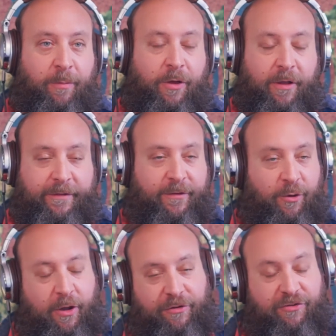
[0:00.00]
Also,
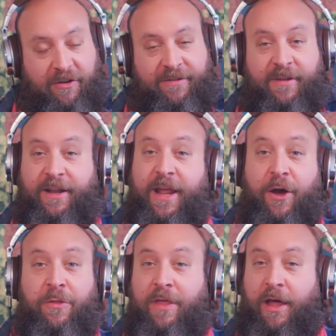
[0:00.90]
I'll just say
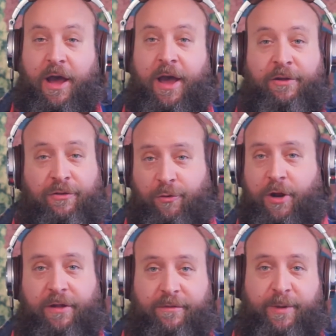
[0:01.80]
now that I do
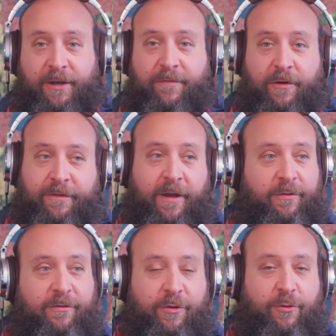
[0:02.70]
not speak for
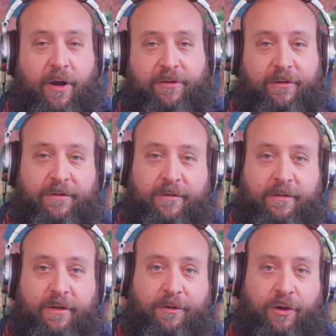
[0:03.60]
Sounds True. I just
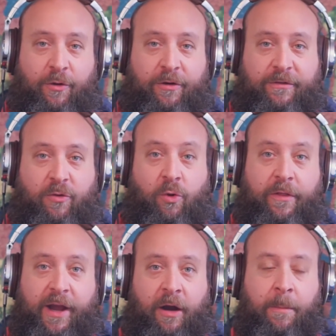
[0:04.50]
go to school
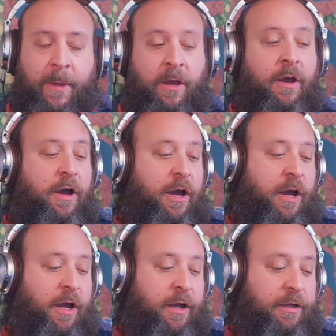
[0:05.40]
there.
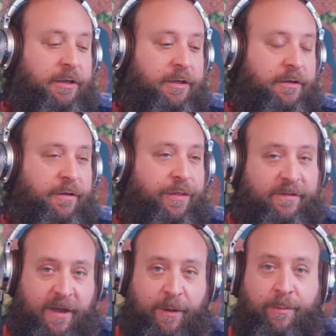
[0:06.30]
The
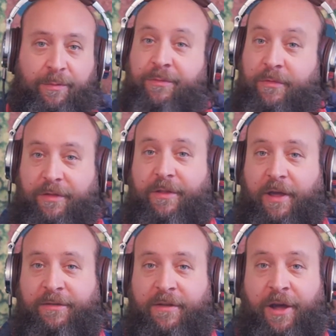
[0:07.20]
same
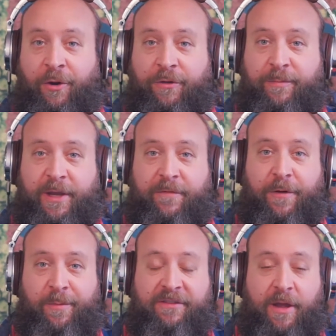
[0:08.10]
as I don't speak for
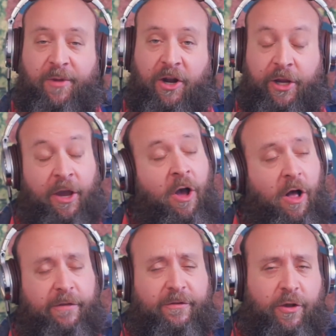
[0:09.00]
my seminary.
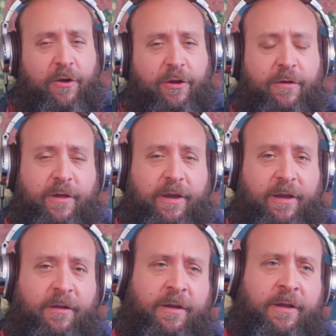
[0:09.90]
Also, I know you're
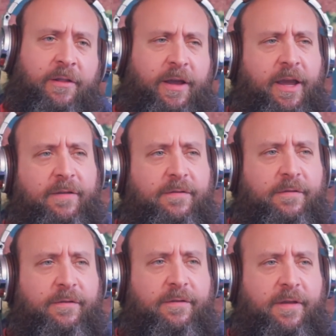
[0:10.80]
thinking hey,
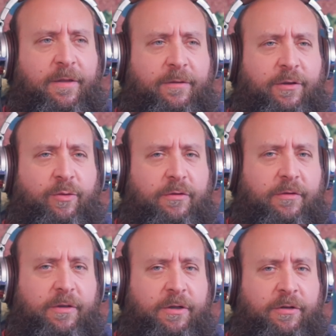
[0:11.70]
Seth,
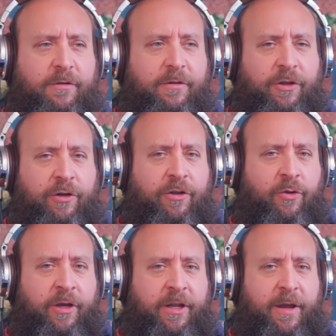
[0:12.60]
you're
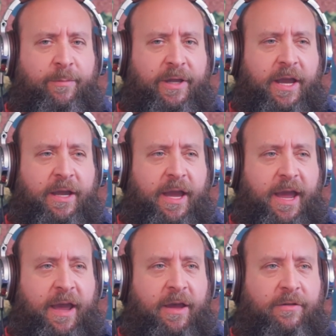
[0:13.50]
doing an MBA
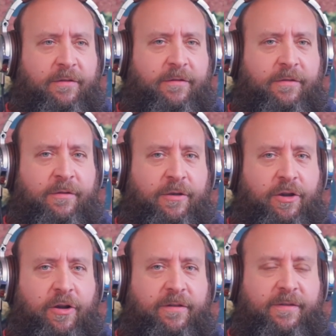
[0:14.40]
and
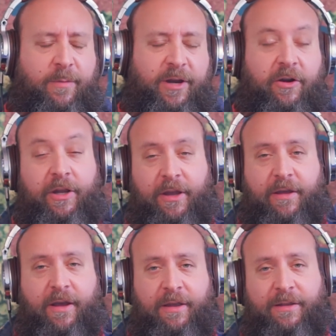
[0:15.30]
you're in seminary.
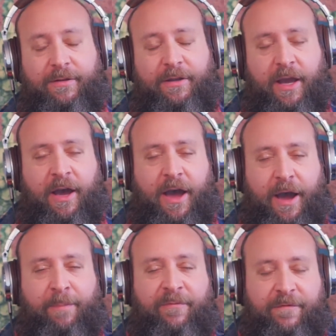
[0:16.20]
Yeah,
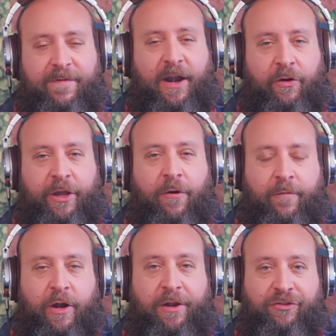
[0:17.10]
I'm very
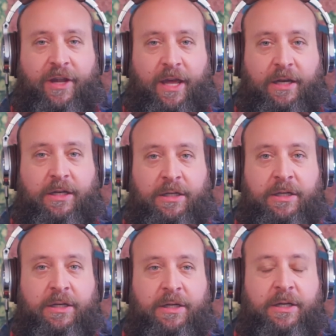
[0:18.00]
overeducated.
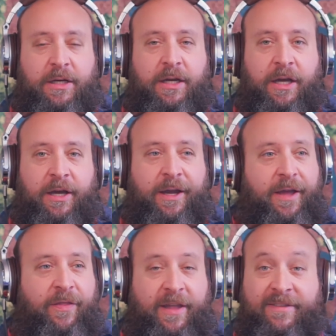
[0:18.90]

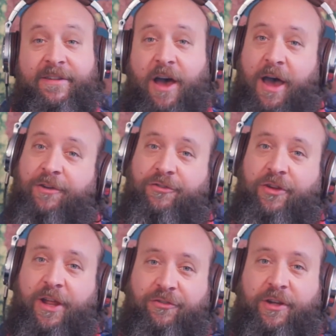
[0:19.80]
And that's not
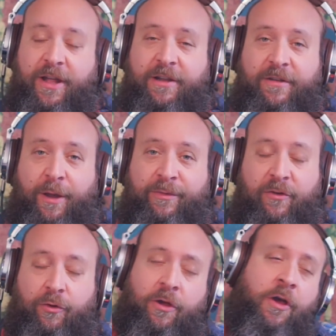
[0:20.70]
changing anytime
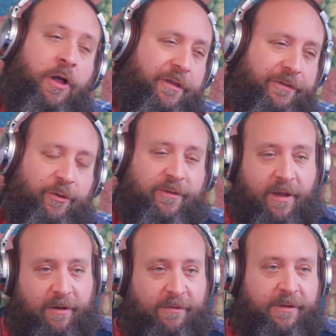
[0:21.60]
soon. Also, it's
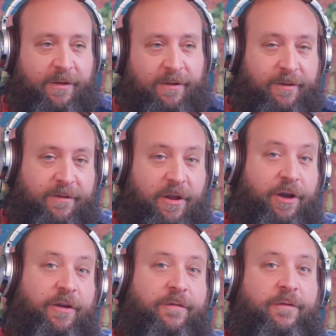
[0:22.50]
not
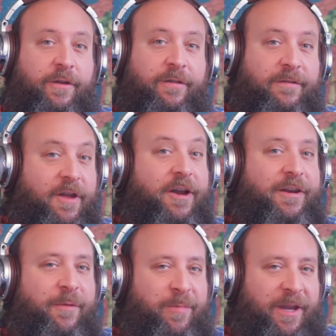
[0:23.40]
an
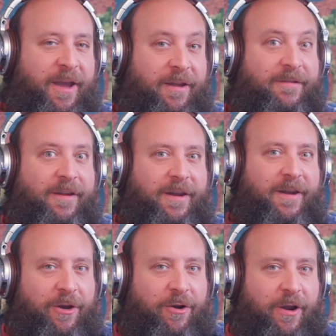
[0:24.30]
MBA. It's an
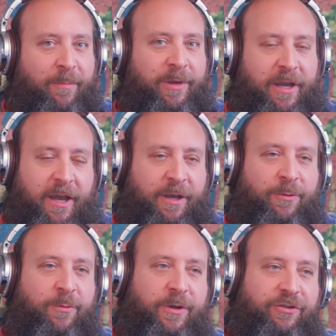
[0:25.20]
Inner MBA,
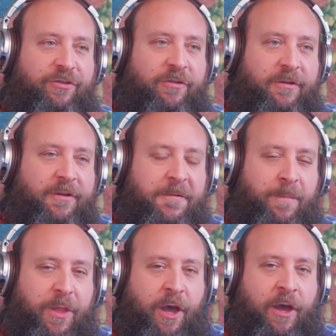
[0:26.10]
which
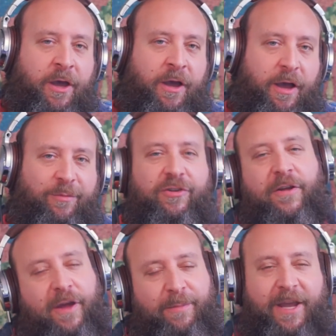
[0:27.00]
I'm sure
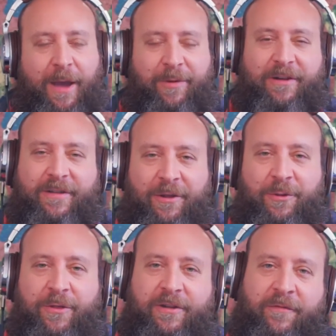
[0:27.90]
they'd be happy to tell you
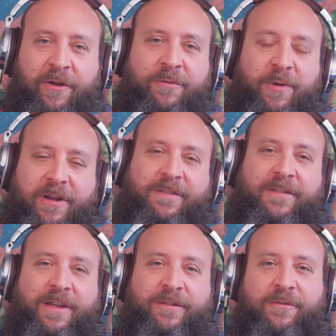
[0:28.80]
the difference. But it's
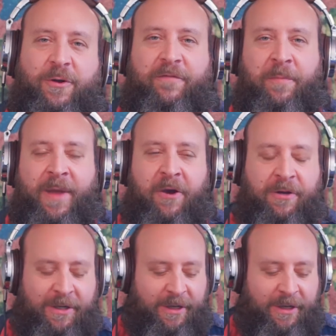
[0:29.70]
sort of about